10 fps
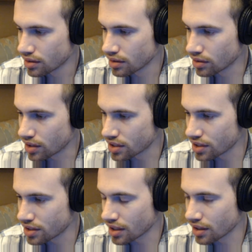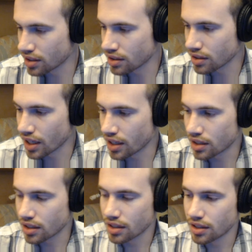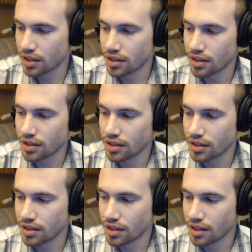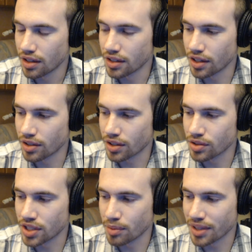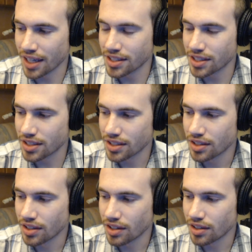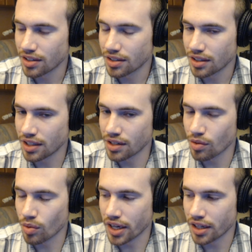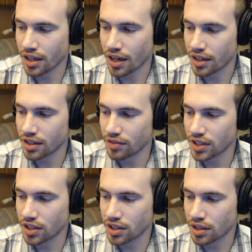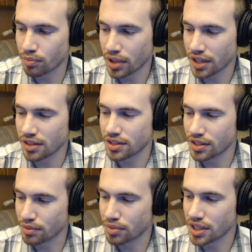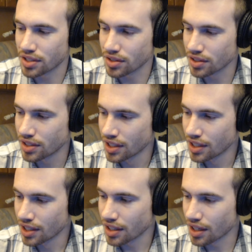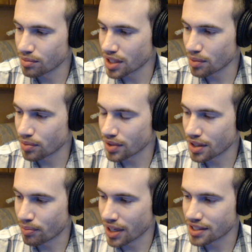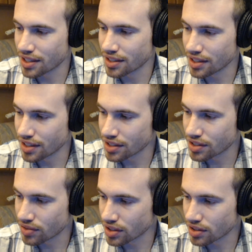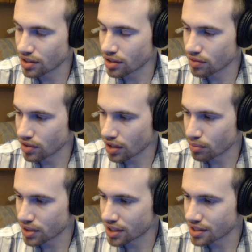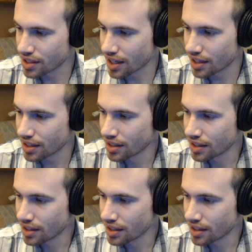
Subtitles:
Lucas is a little like Hideo Kojima. That's, in a way, kind of a good comparison, Pistol. Comes up with the best ideas for overall, but does not...